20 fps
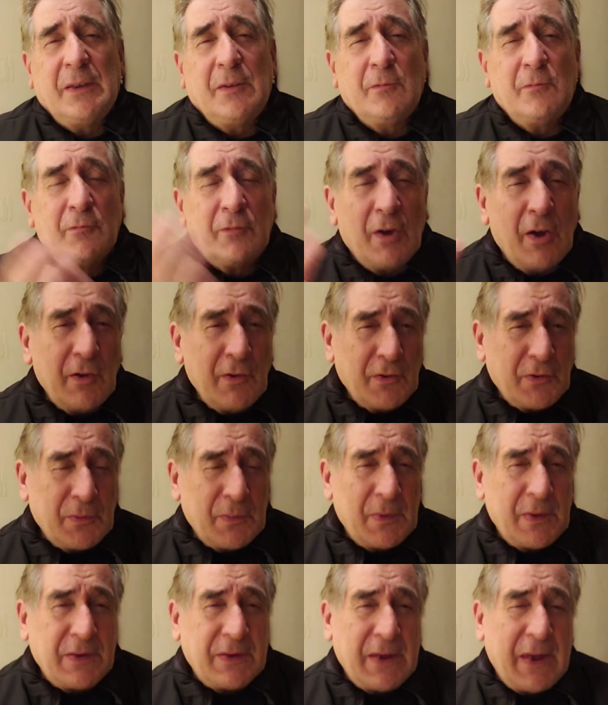rose
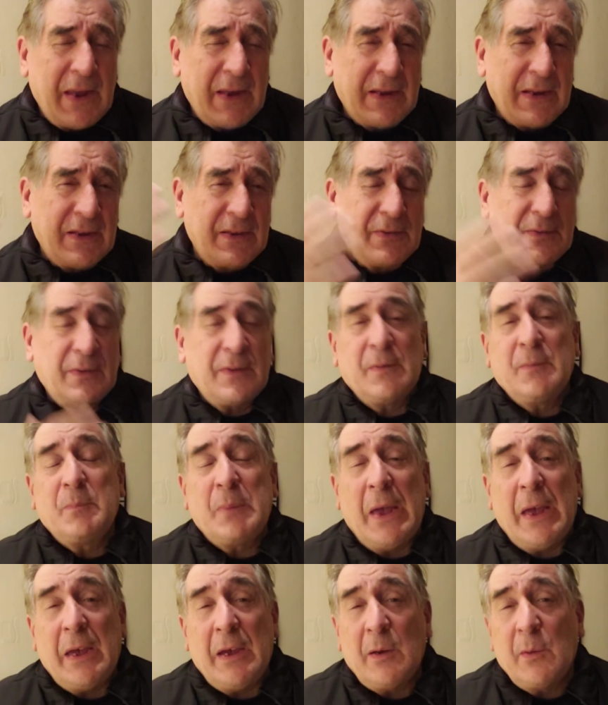from the dead, and has
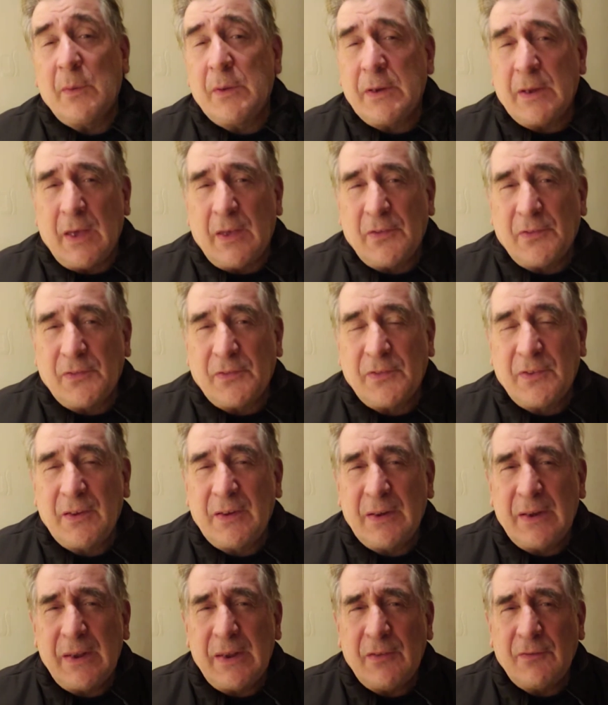empowered us to
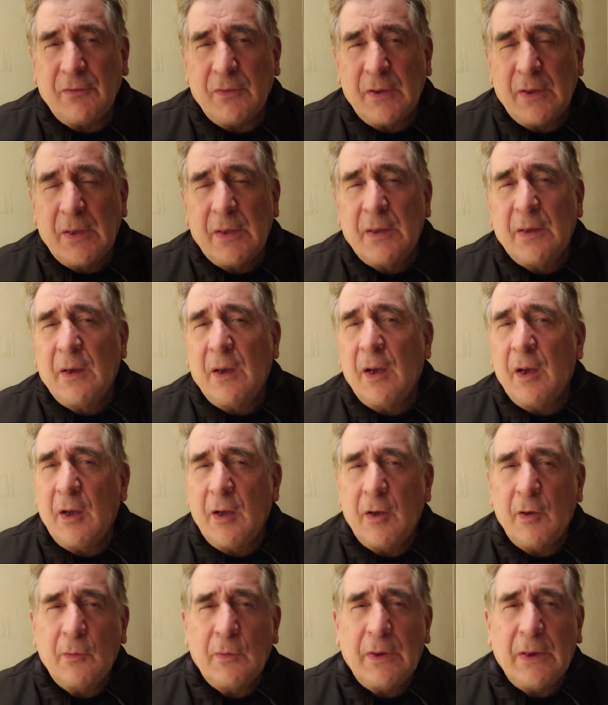live a
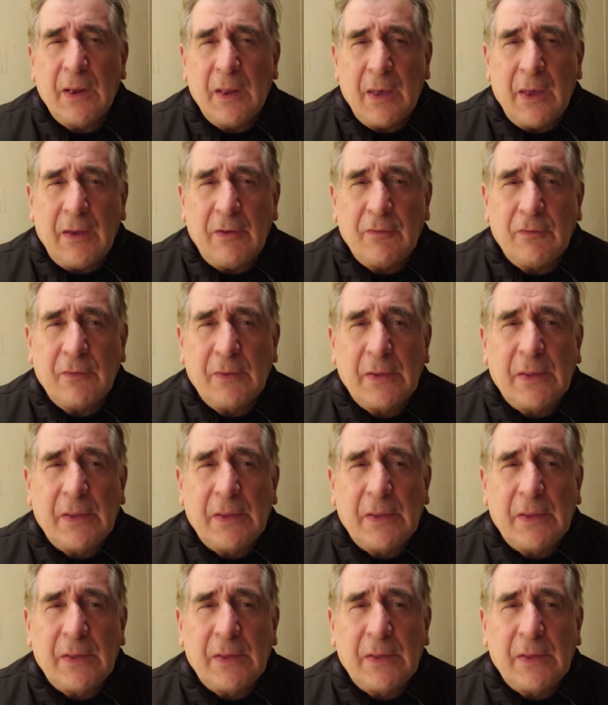holy life.